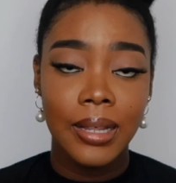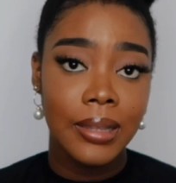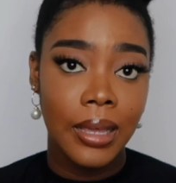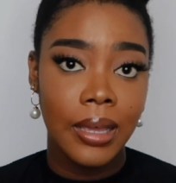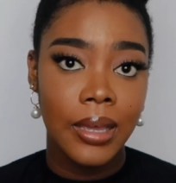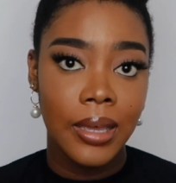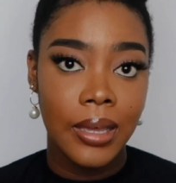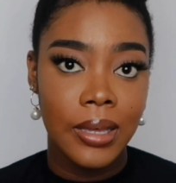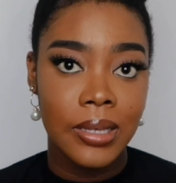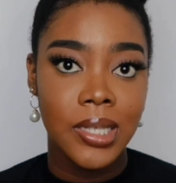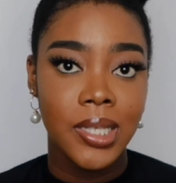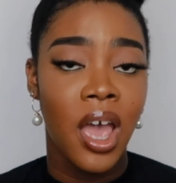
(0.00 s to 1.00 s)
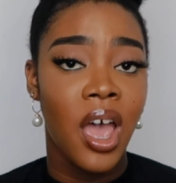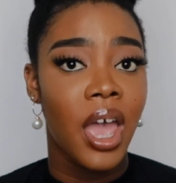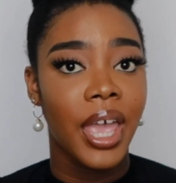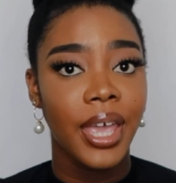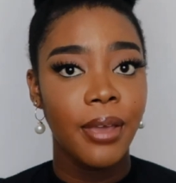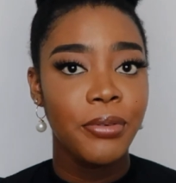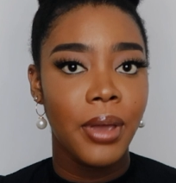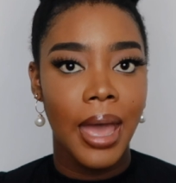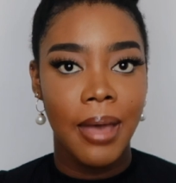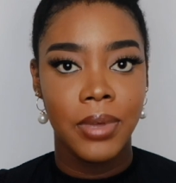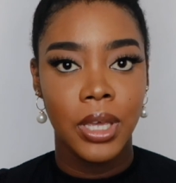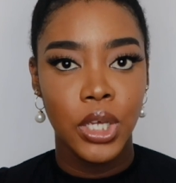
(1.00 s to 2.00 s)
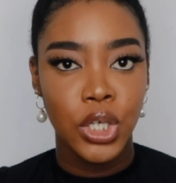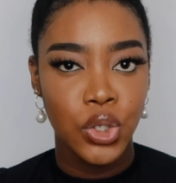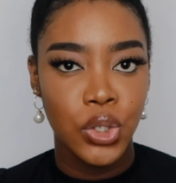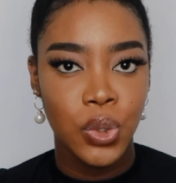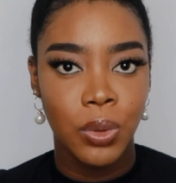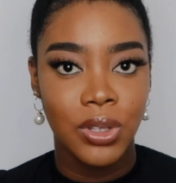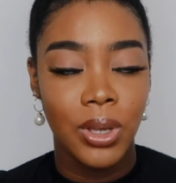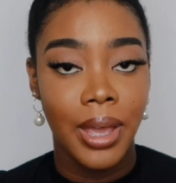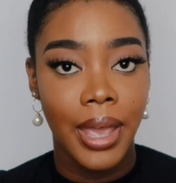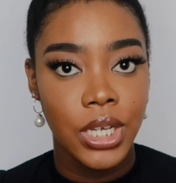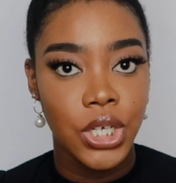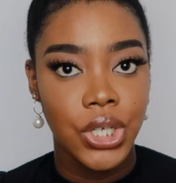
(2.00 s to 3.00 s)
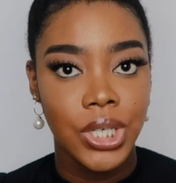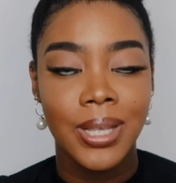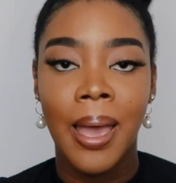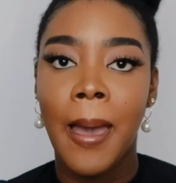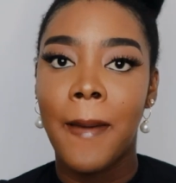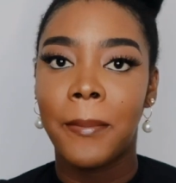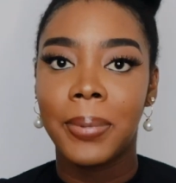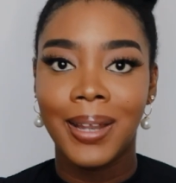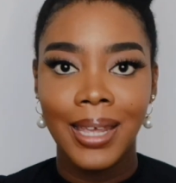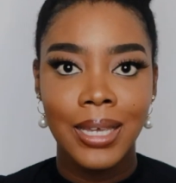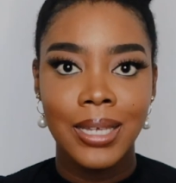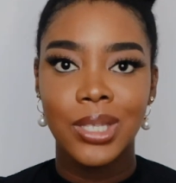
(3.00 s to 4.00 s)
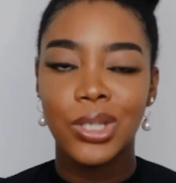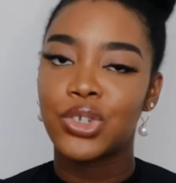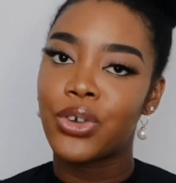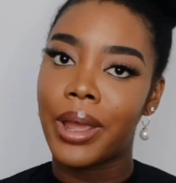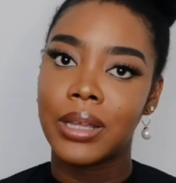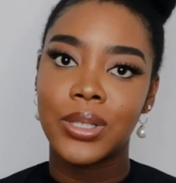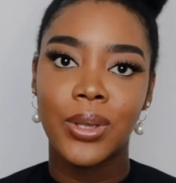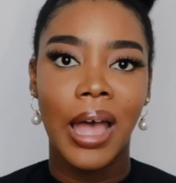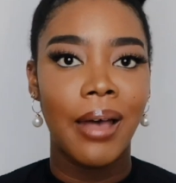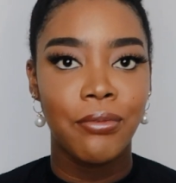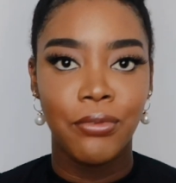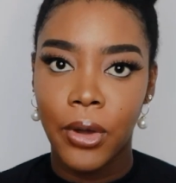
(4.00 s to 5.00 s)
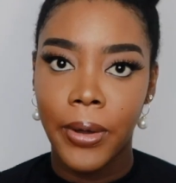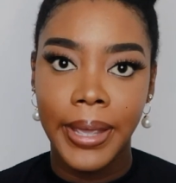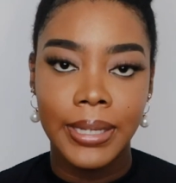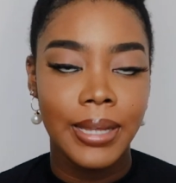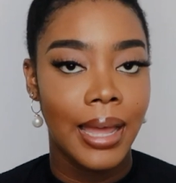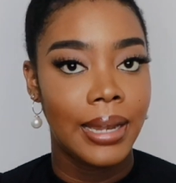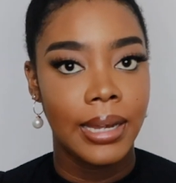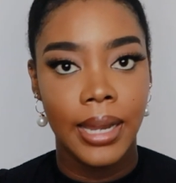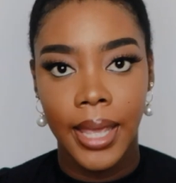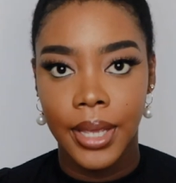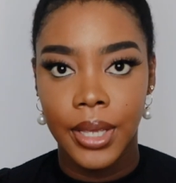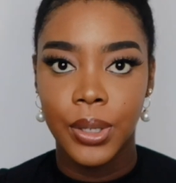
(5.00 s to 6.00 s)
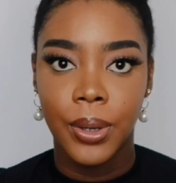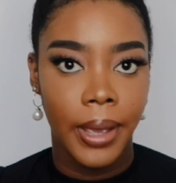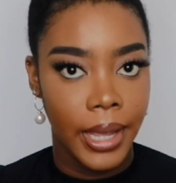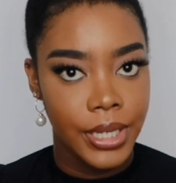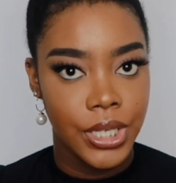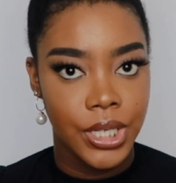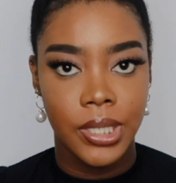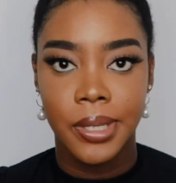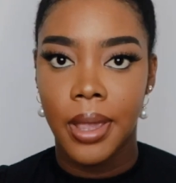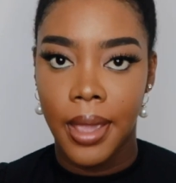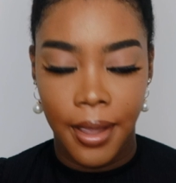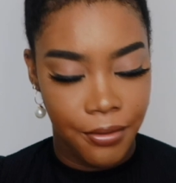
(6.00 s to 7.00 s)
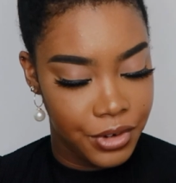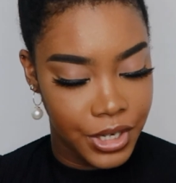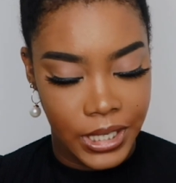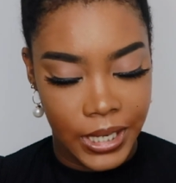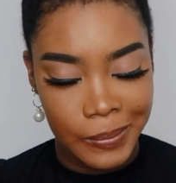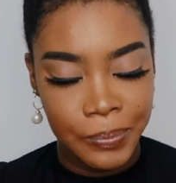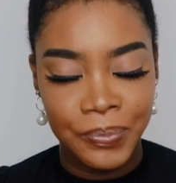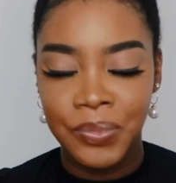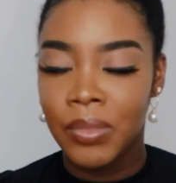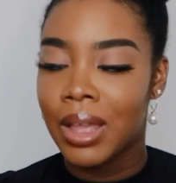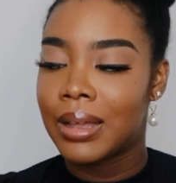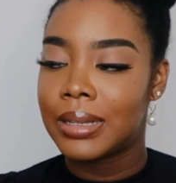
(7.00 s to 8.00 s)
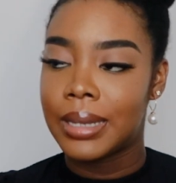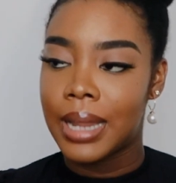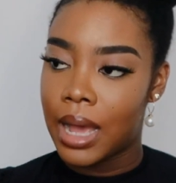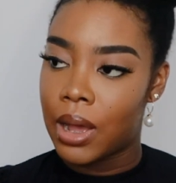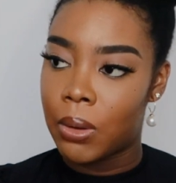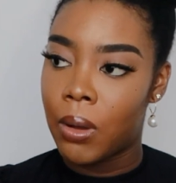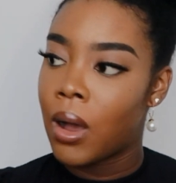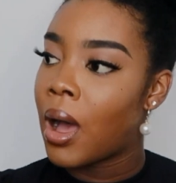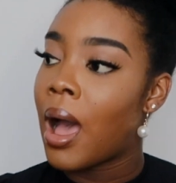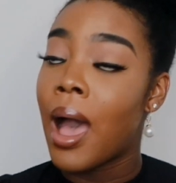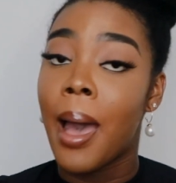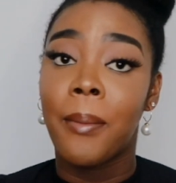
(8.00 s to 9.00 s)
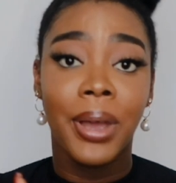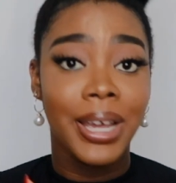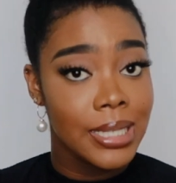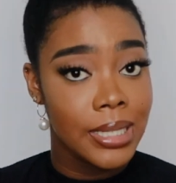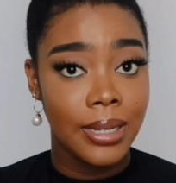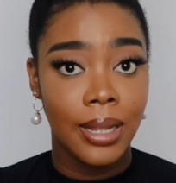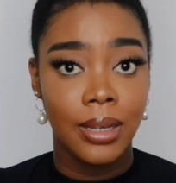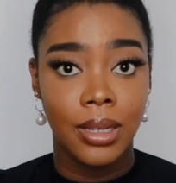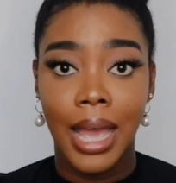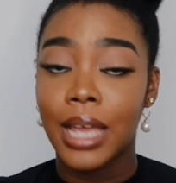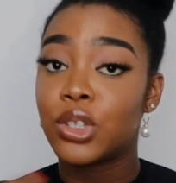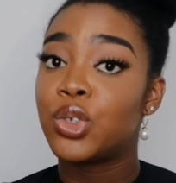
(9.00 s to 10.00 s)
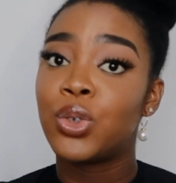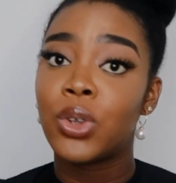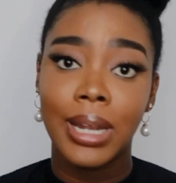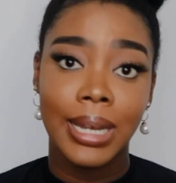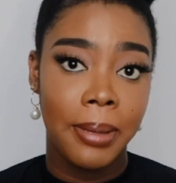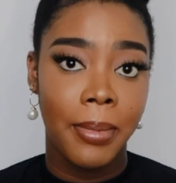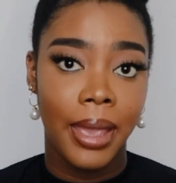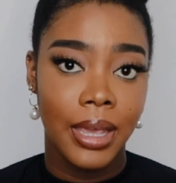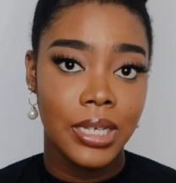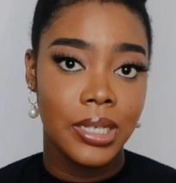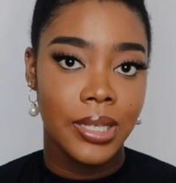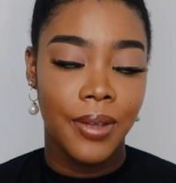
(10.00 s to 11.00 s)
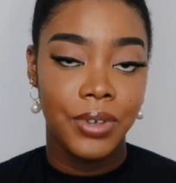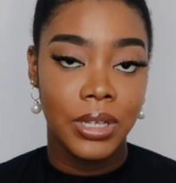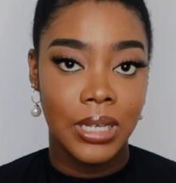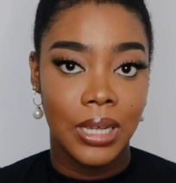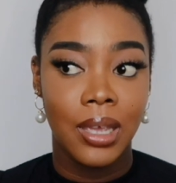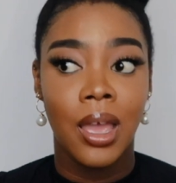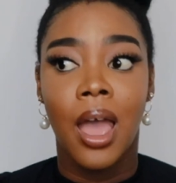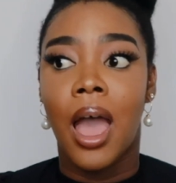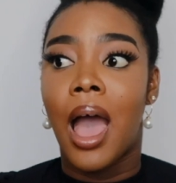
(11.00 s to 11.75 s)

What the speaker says: Another thing is, if you're having issues with your edges, please try to avoid laying your edges every day. Now, personally, I do not lay my edges every day.